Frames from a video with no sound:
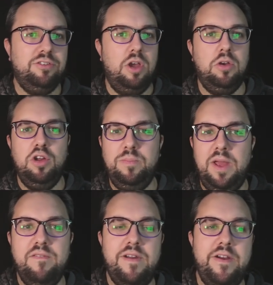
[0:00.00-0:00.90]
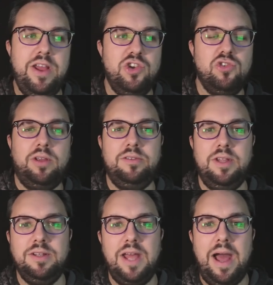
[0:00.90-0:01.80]
so it could be a very
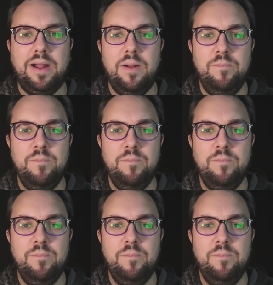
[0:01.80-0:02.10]
interesting deck.